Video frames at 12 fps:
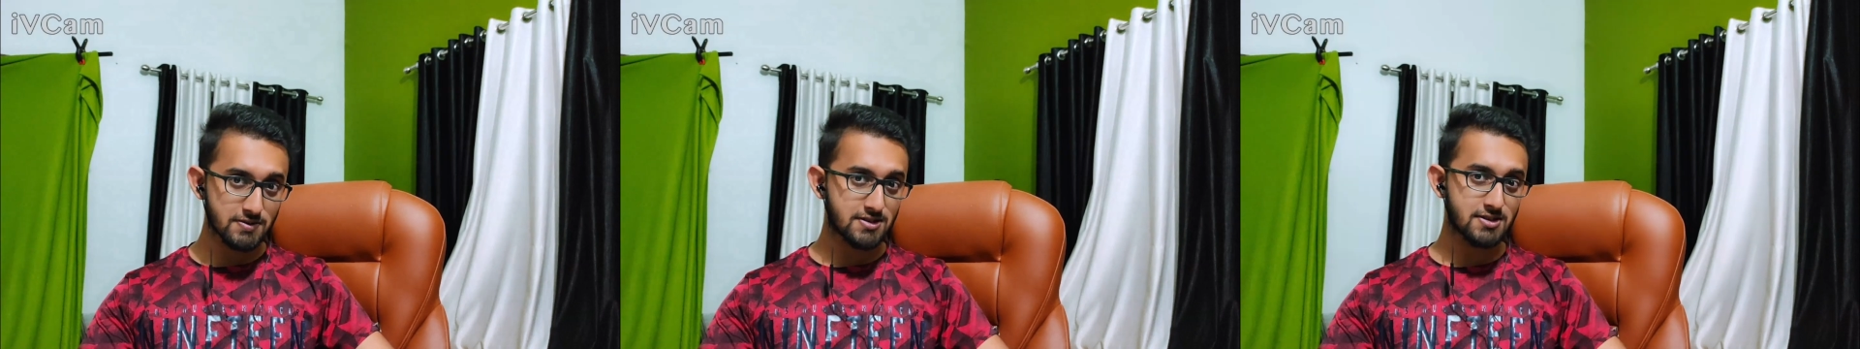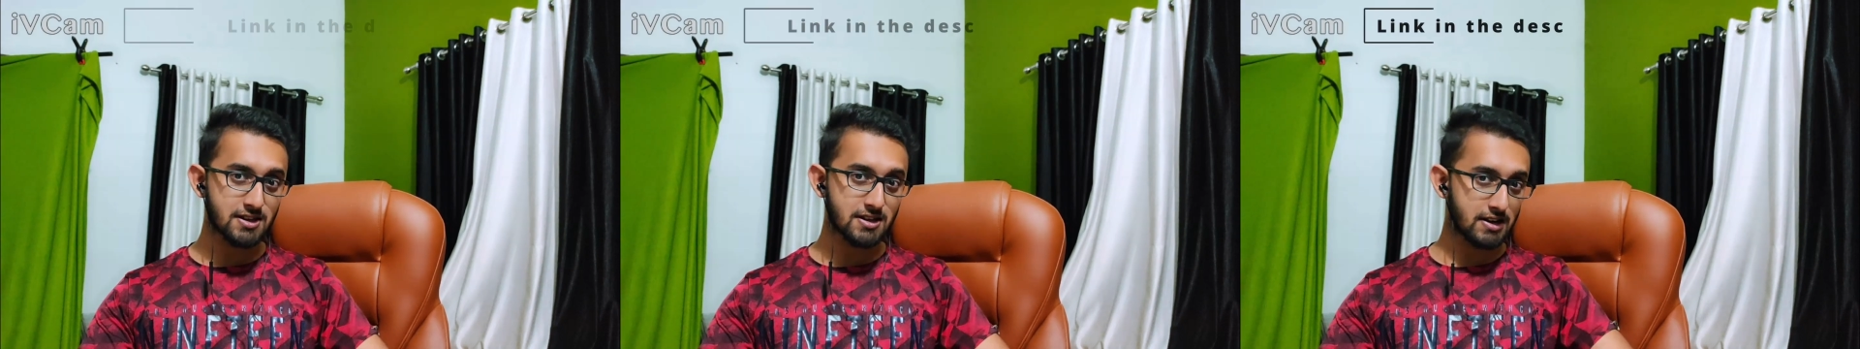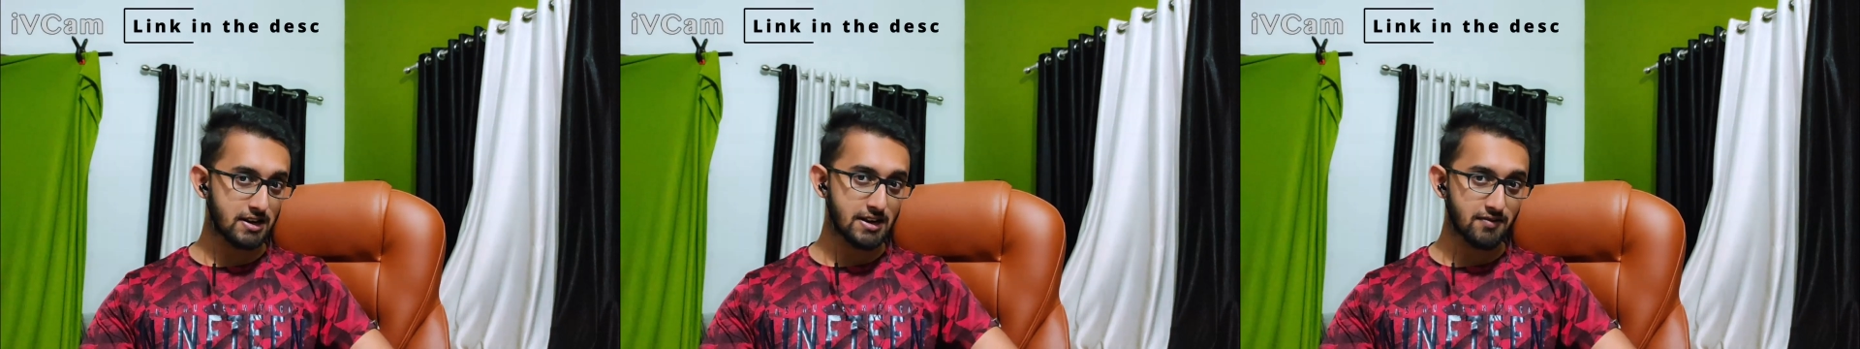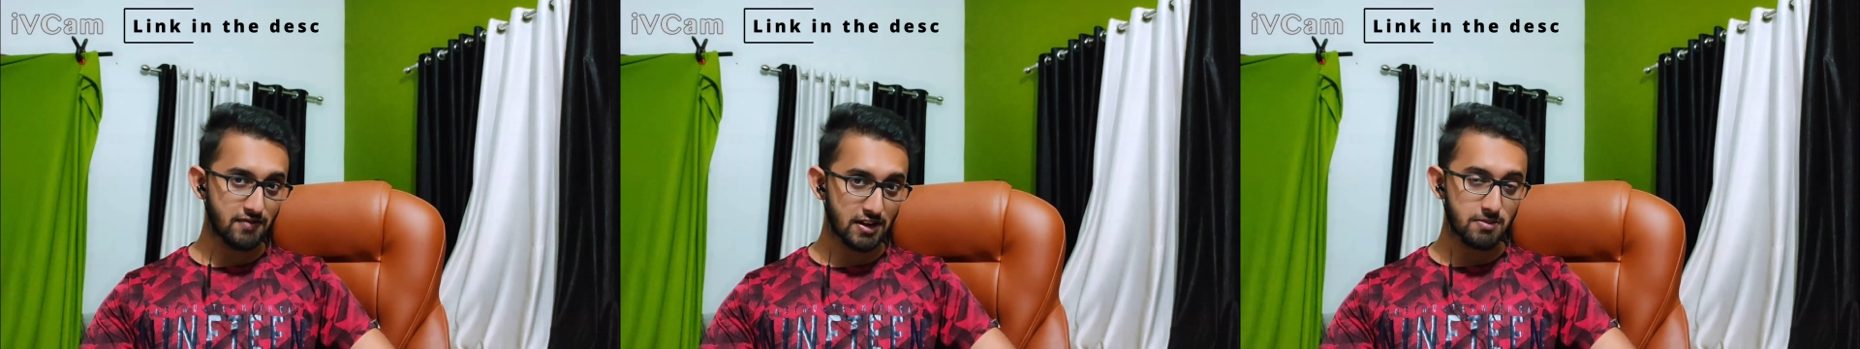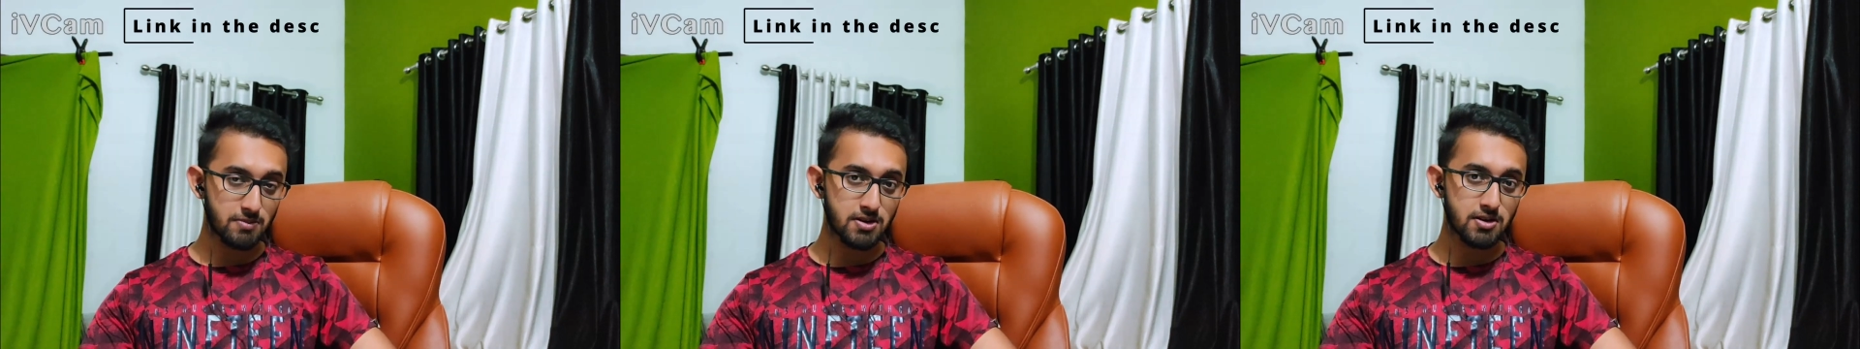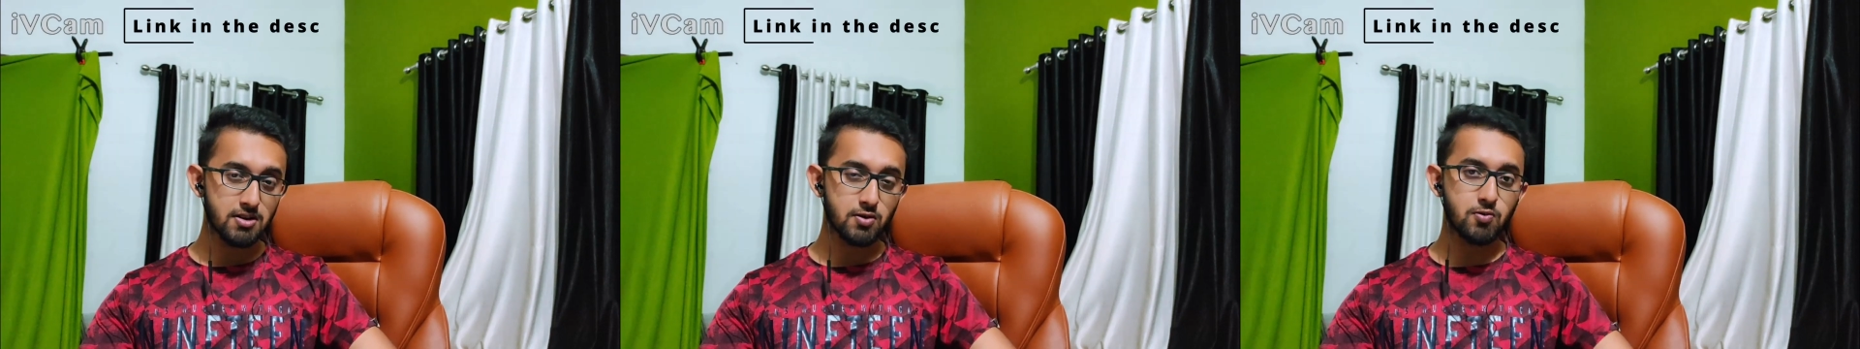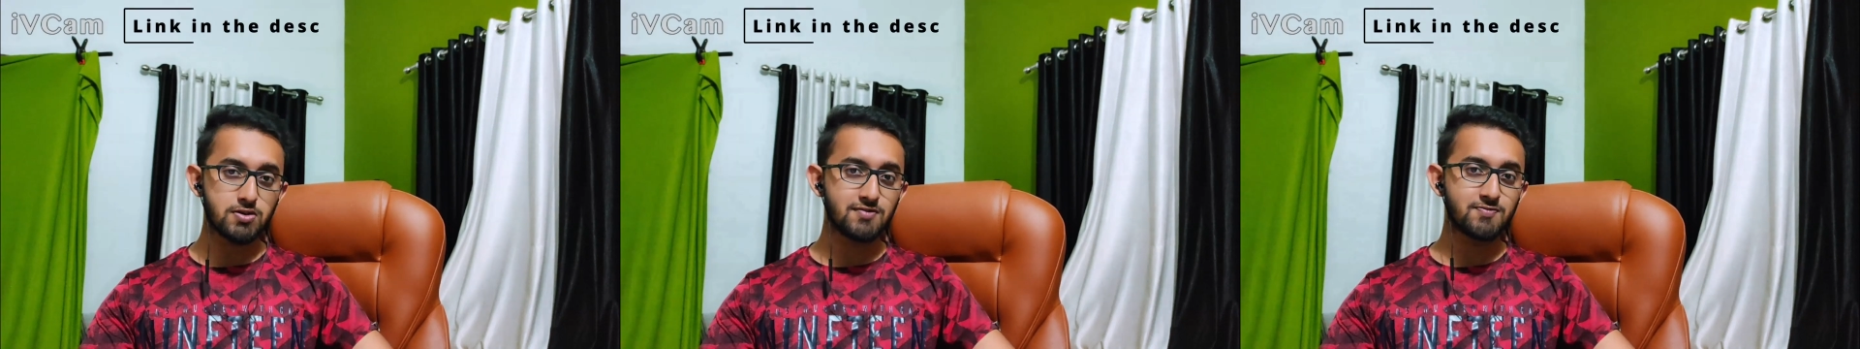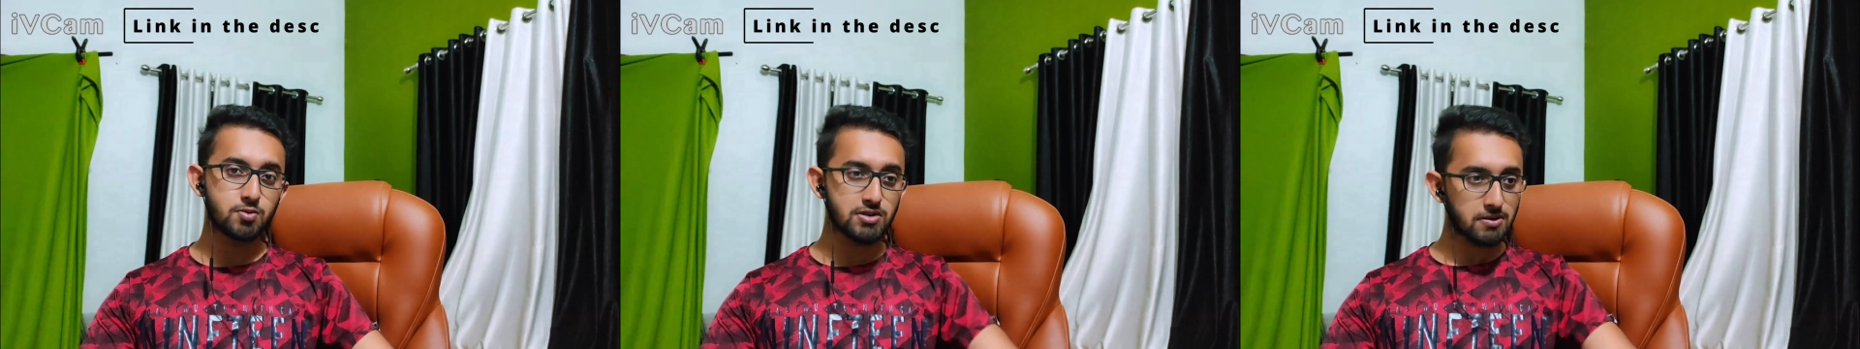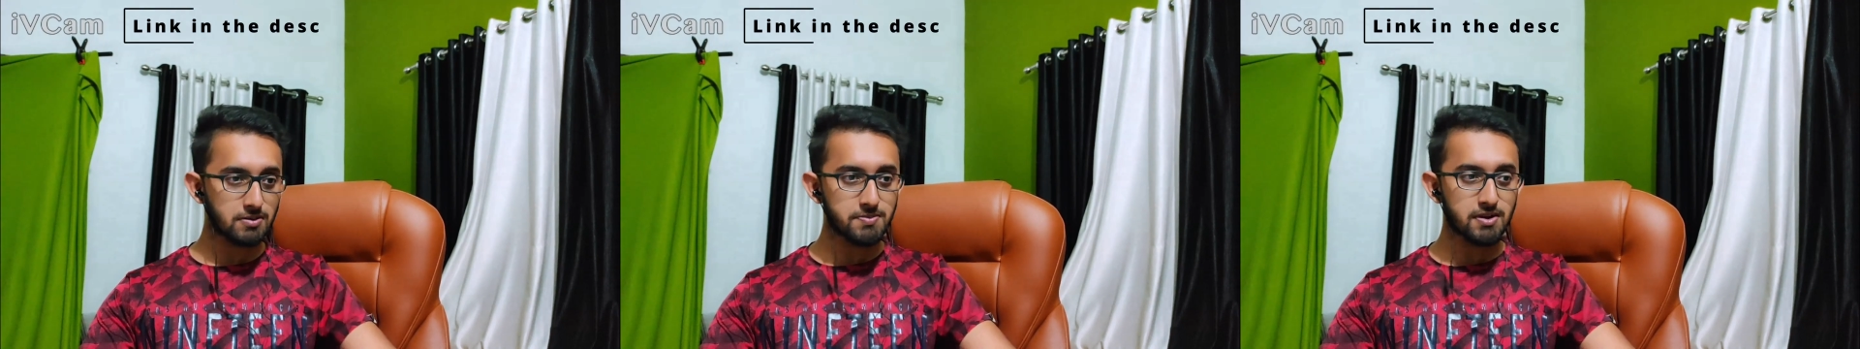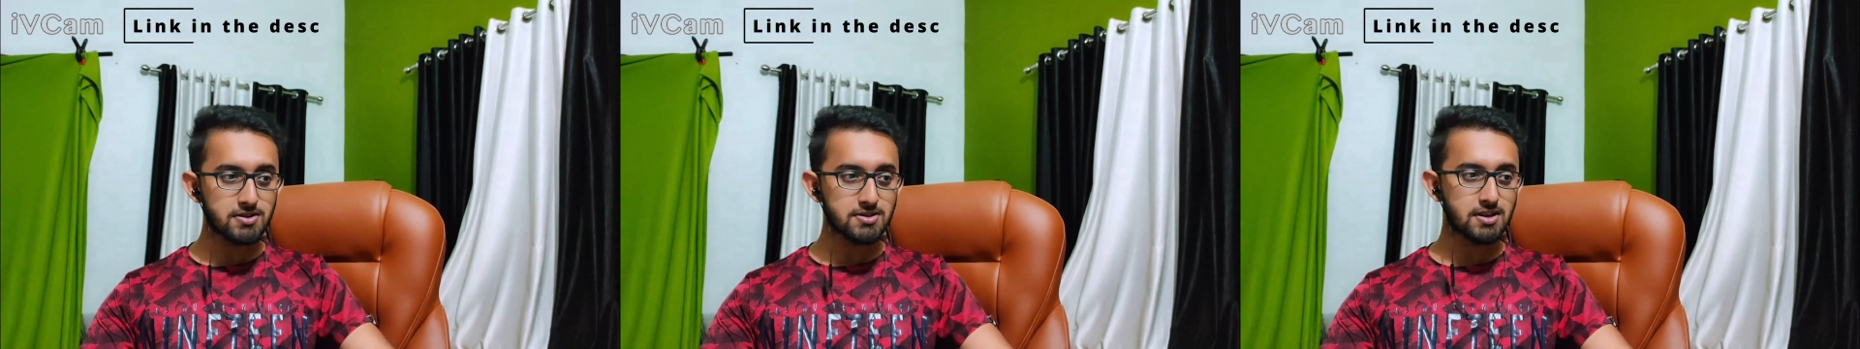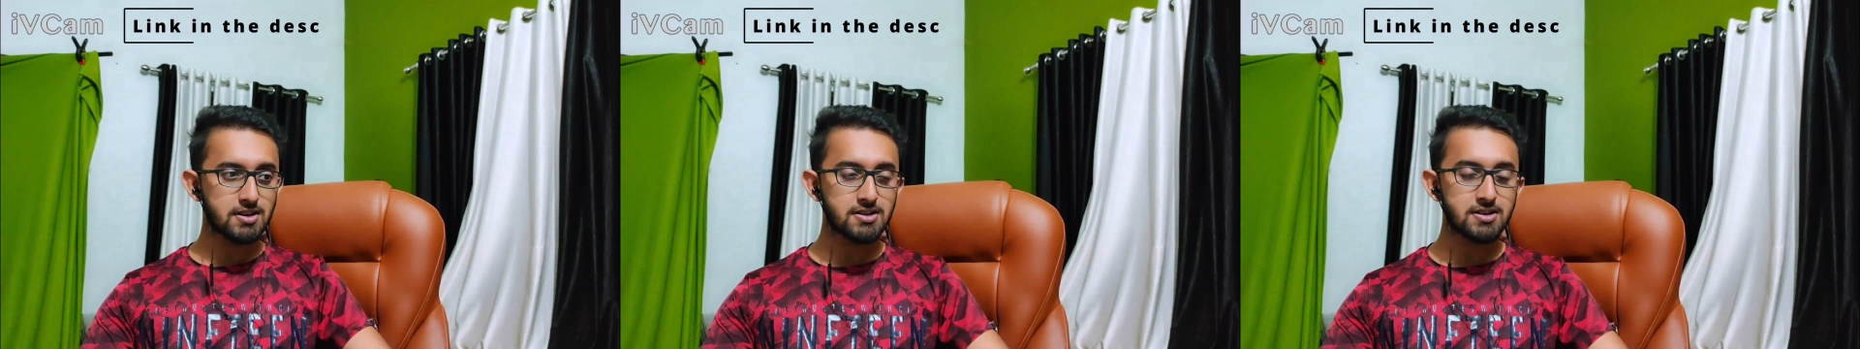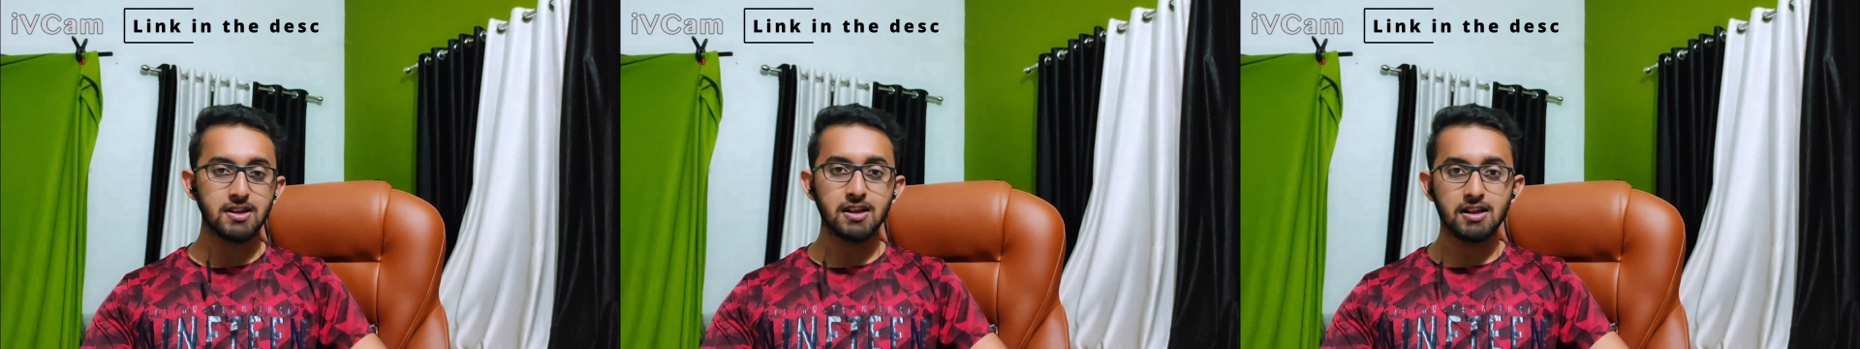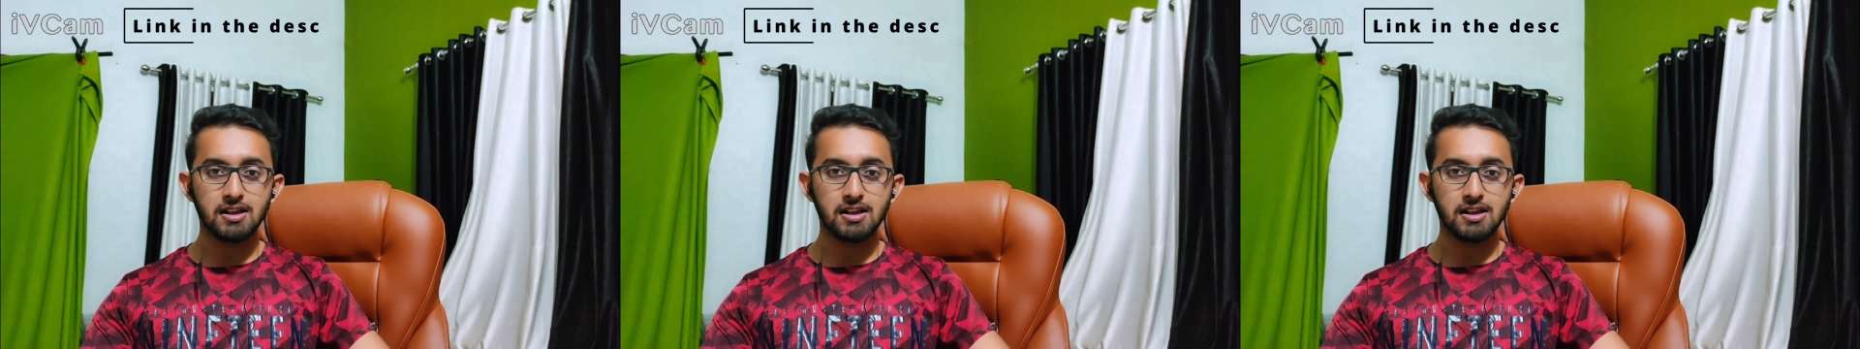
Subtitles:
which is currently available course of Programming Pathshala.